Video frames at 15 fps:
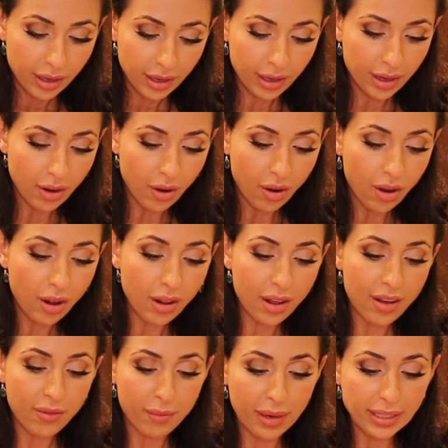Get all
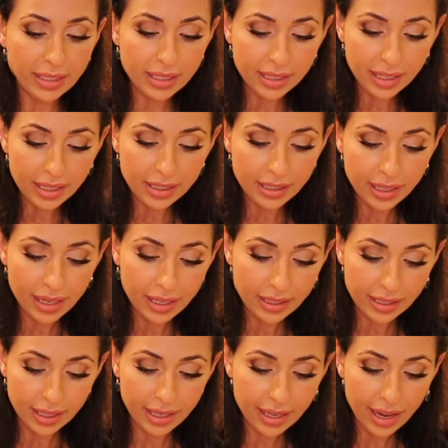of my seasoning
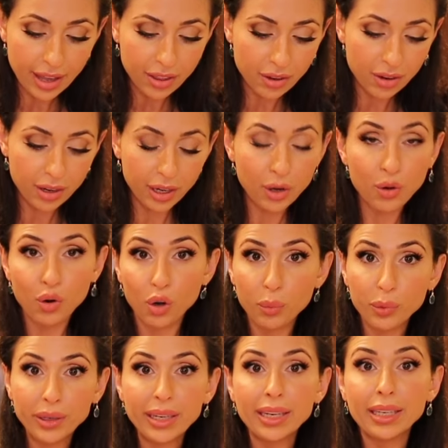together,
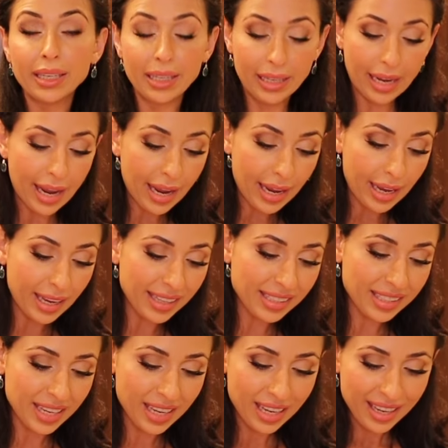incorporated in the eggs,